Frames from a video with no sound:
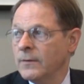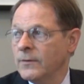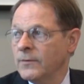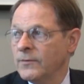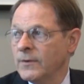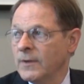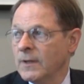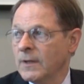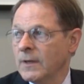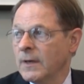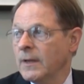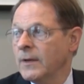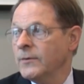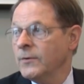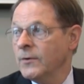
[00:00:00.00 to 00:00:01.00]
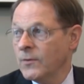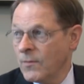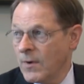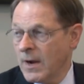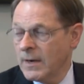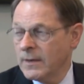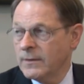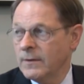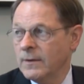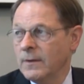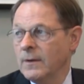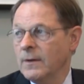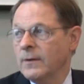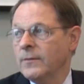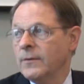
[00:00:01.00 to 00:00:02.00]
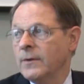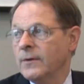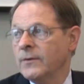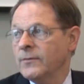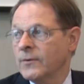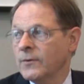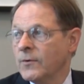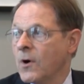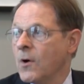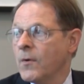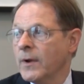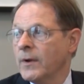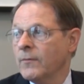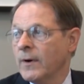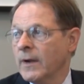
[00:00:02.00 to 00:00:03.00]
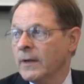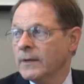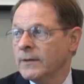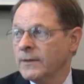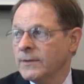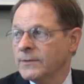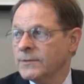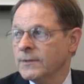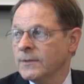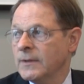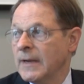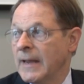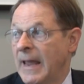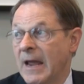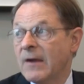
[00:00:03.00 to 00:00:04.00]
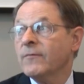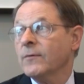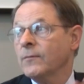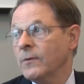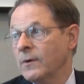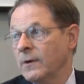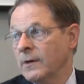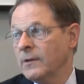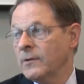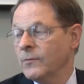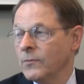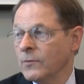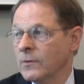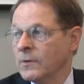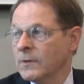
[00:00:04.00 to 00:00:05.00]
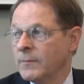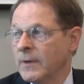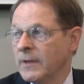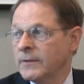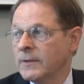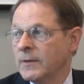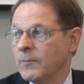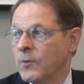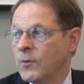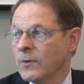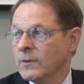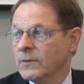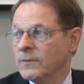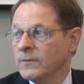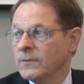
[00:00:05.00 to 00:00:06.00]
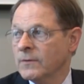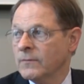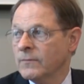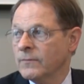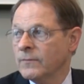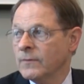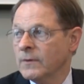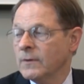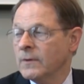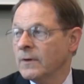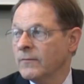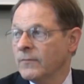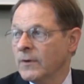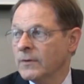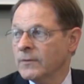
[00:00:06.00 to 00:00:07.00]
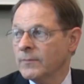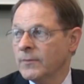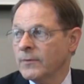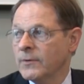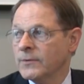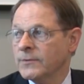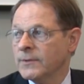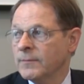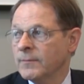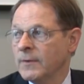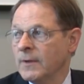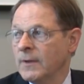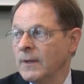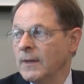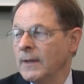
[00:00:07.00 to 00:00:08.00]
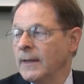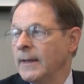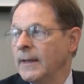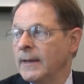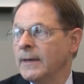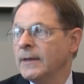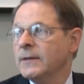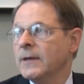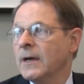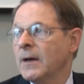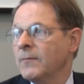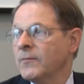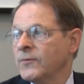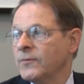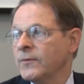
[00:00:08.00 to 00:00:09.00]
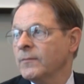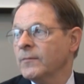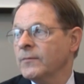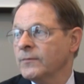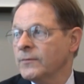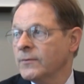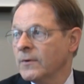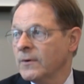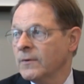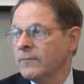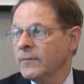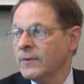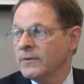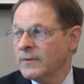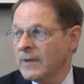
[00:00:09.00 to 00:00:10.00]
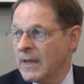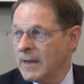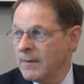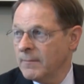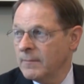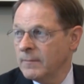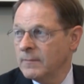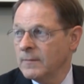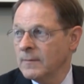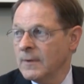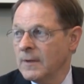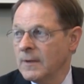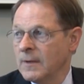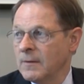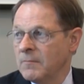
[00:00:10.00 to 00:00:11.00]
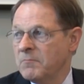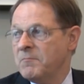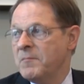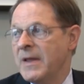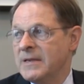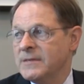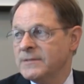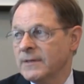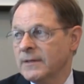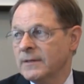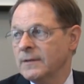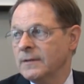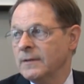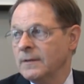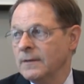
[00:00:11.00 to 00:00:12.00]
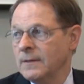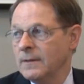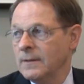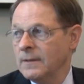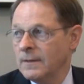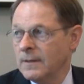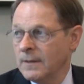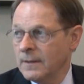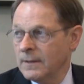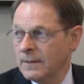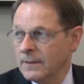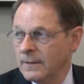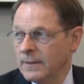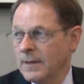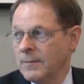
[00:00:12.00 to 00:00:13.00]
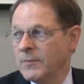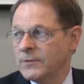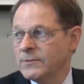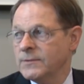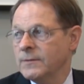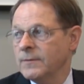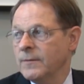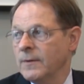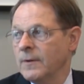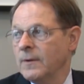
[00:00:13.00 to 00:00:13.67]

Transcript: New Zealand. And you're right, there's a growing recognition everywhere in the world about the importance of entrepreneurship. And it comes from sort of the same basic numbers.